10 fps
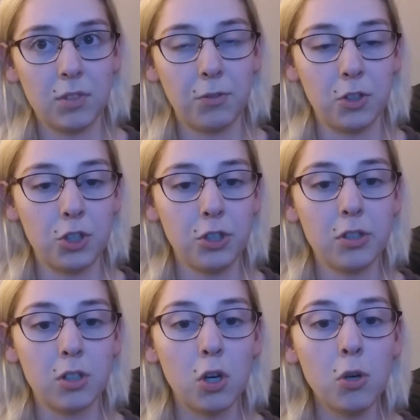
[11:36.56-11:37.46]
for
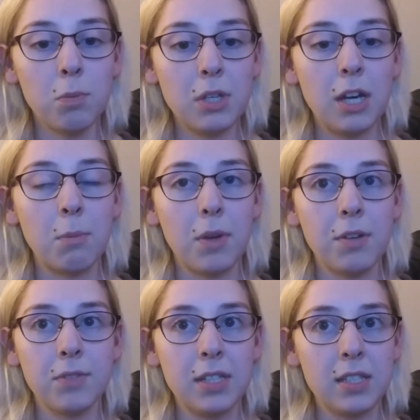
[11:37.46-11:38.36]
sure cooped up
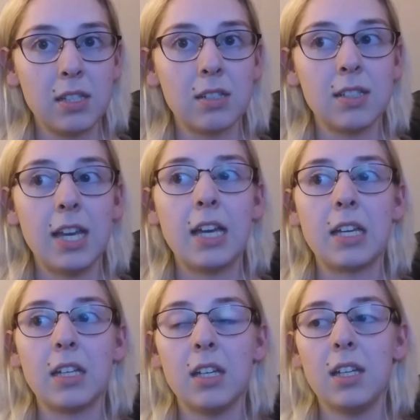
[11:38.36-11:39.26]
every single
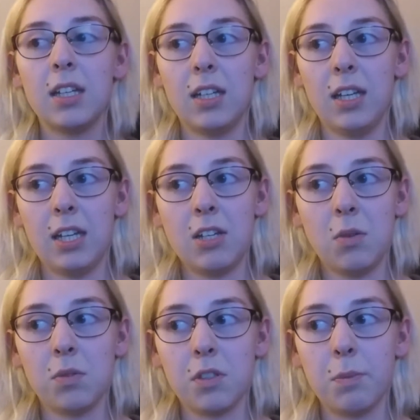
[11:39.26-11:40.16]
day, and I
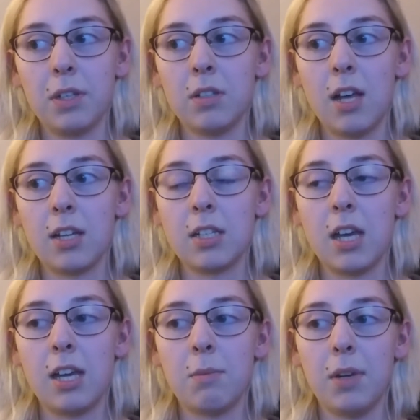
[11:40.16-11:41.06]
don't spend a lot of
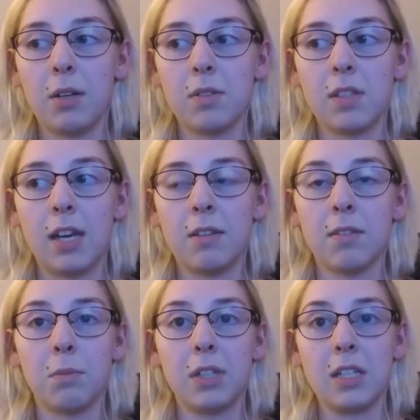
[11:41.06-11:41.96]
time outside of
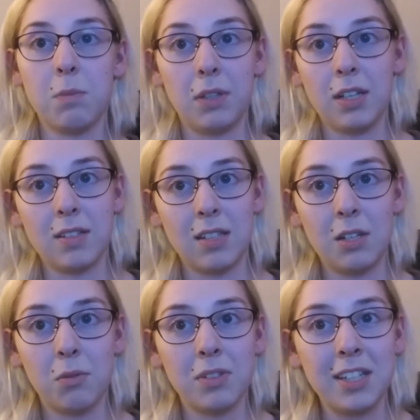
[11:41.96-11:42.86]
the place because I
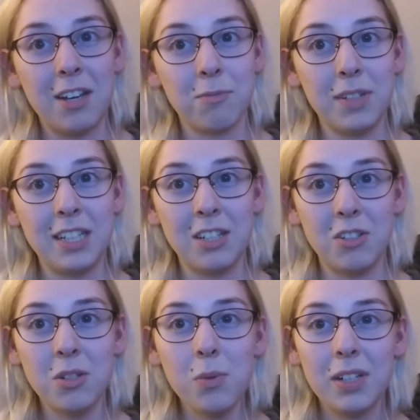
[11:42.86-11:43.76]
don't really have money to
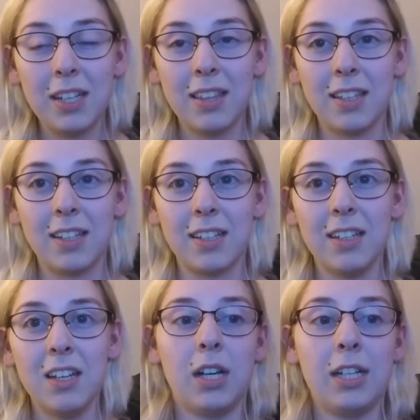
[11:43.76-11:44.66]
do anything.
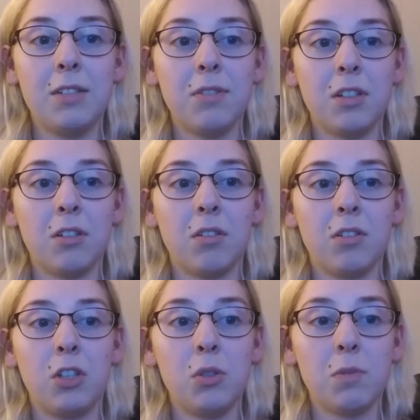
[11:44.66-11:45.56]
I even
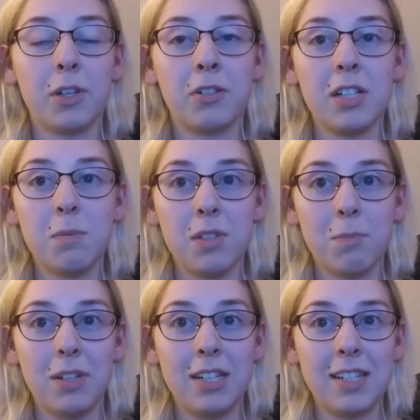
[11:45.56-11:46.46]
used my
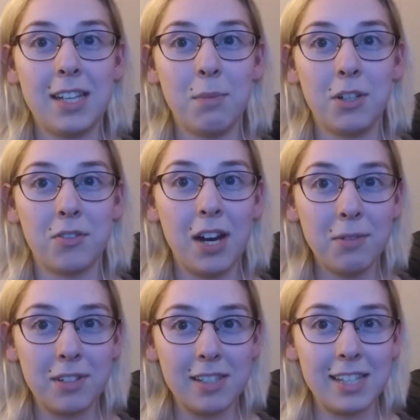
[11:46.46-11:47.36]
Christmas money to get my
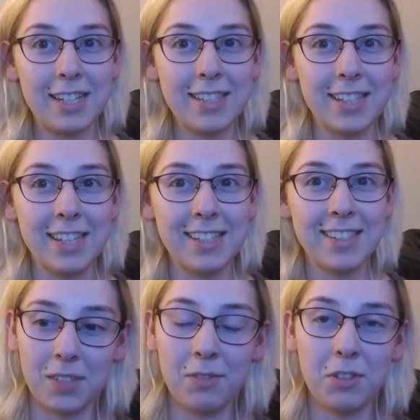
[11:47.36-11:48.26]
driver's license.
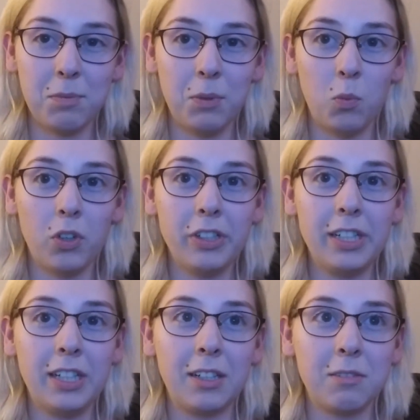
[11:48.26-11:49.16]
I've just been
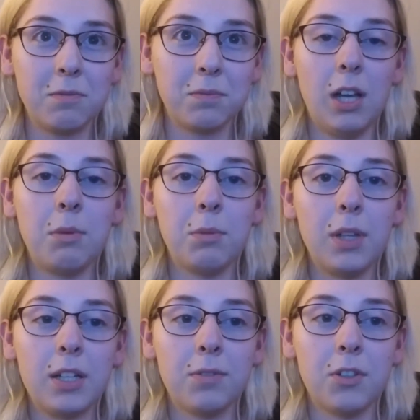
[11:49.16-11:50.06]
worrying. I'm
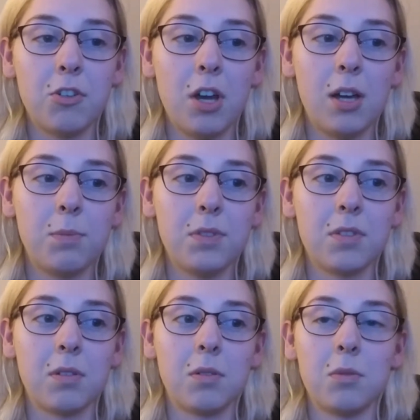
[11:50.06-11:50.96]
applying for jobs,
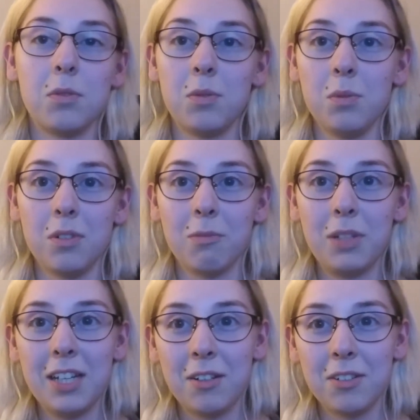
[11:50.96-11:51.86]
so soon I'll
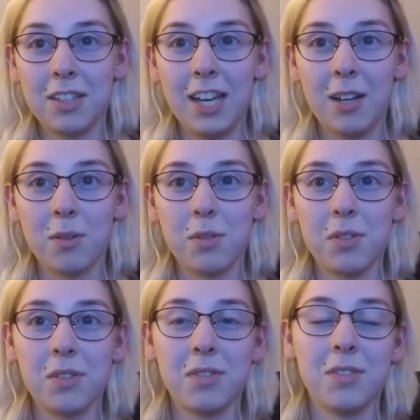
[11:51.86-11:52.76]
be out of the
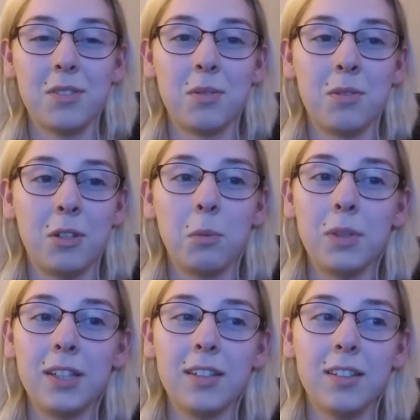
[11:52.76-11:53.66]
house. Soon I'll
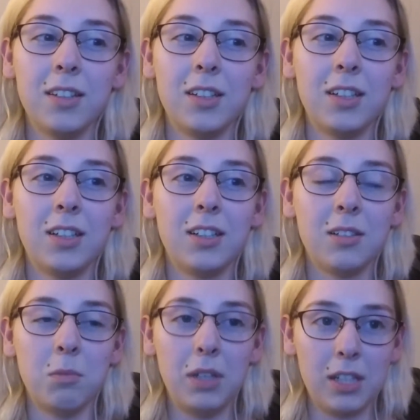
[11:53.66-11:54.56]
be
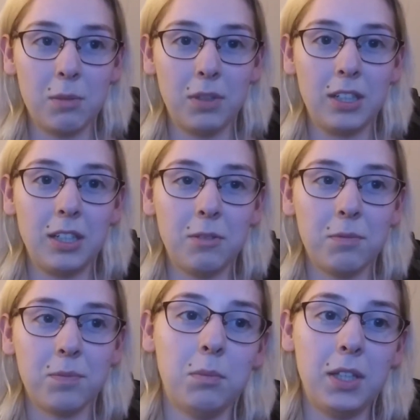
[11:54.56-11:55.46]
making money,
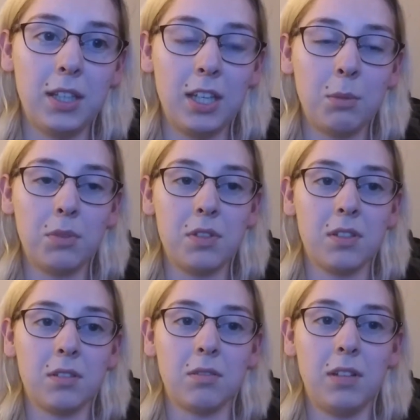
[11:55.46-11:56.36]
being able
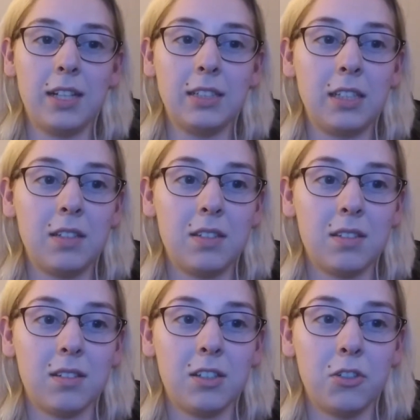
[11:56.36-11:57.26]
to at
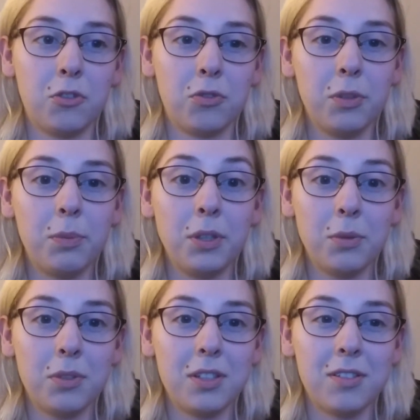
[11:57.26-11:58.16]
least
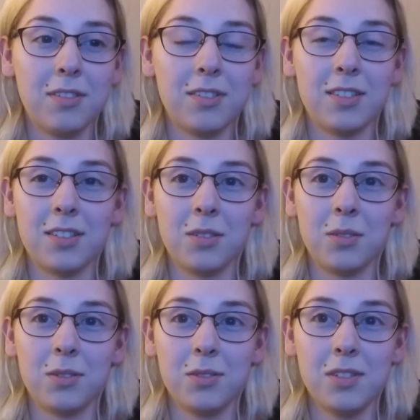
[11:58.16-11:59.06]
contribute
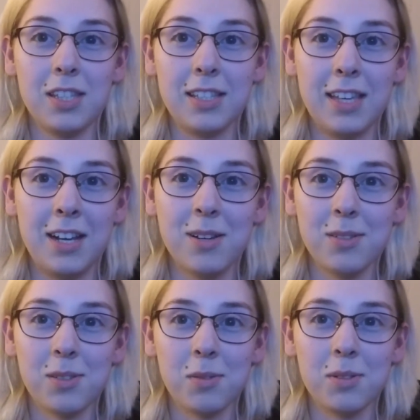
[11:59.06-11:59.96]
to this
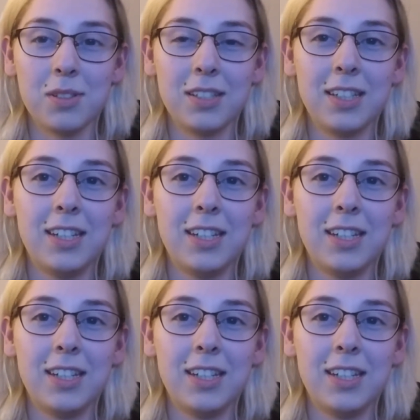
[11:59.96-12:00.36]
household